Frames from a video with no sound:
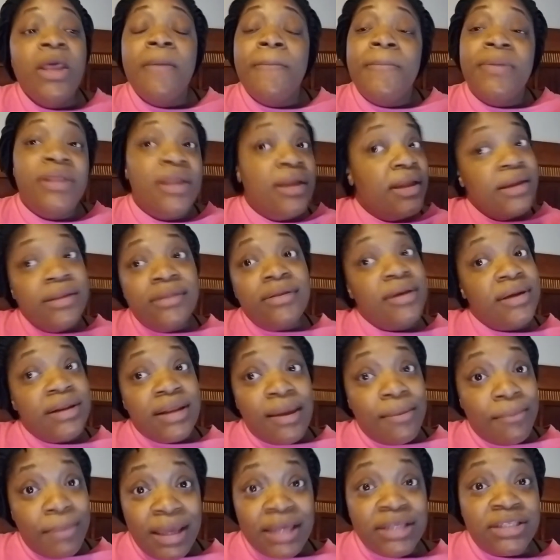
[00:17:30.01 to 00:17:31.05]
but they ain't looking
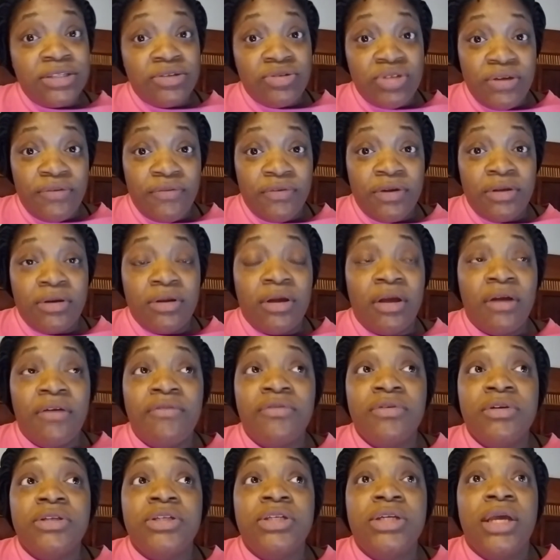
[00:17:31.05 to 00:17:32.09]
at my certificate of
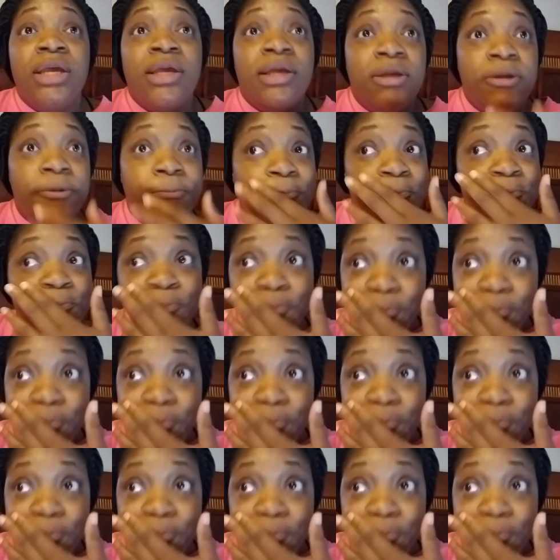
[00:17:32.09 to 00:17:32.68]
coverage. And